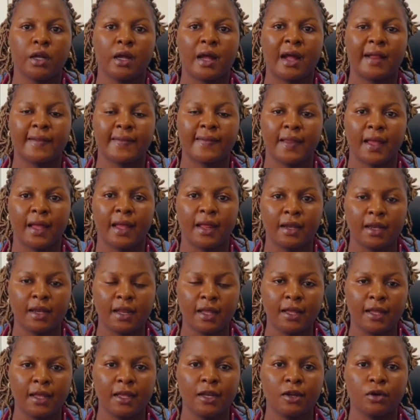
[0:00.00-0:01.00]

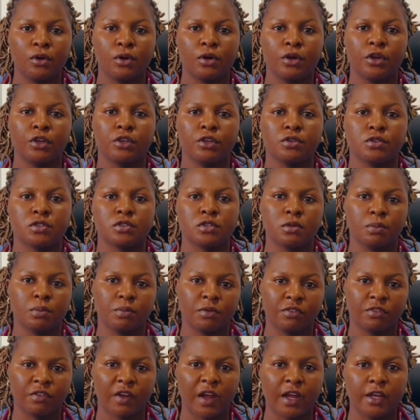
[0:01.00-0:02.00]
attending or your
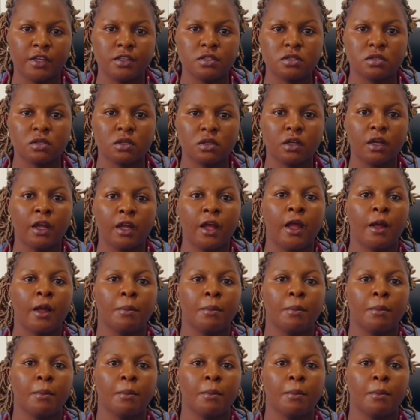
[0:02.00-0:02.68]
supervisor,